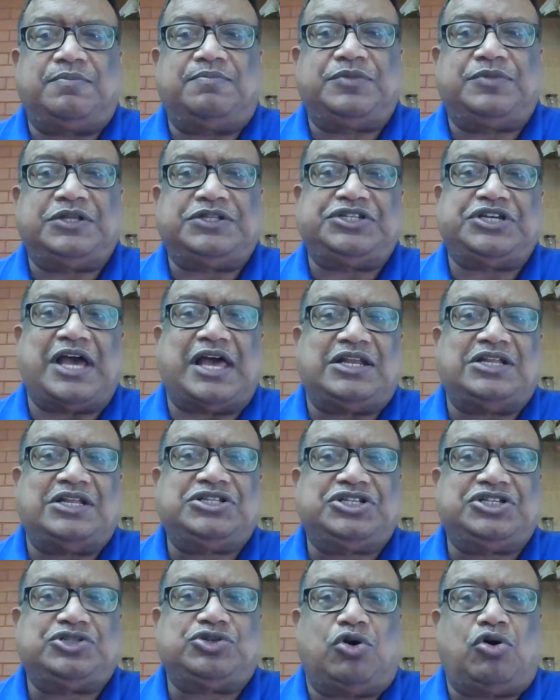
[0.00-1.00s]
the
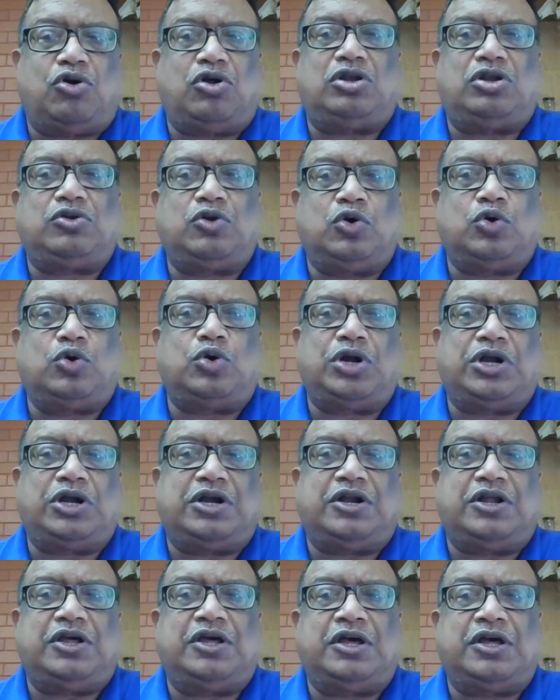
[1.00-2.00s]
challenge is all good
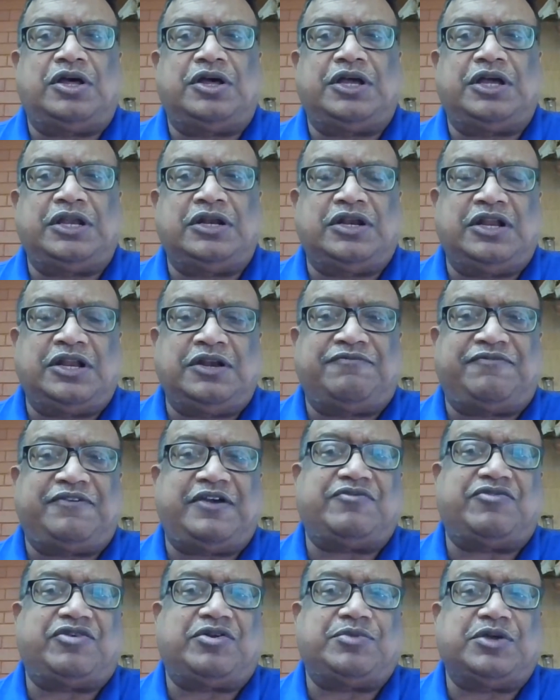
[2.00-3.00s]
in
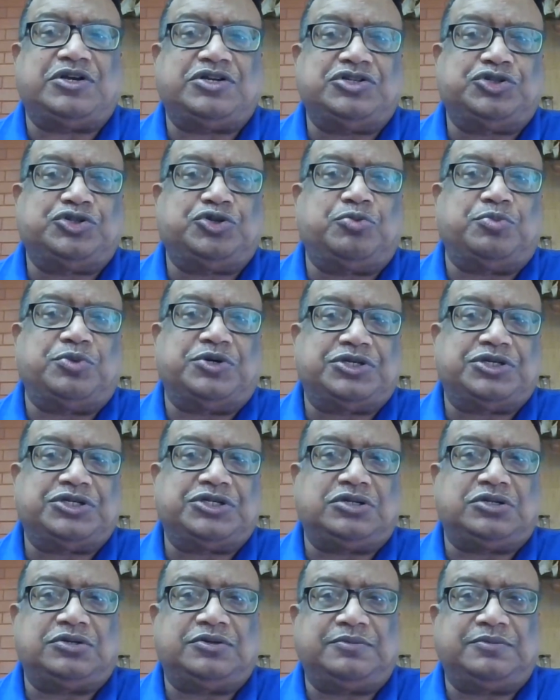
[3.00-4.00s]
favor of the consumers.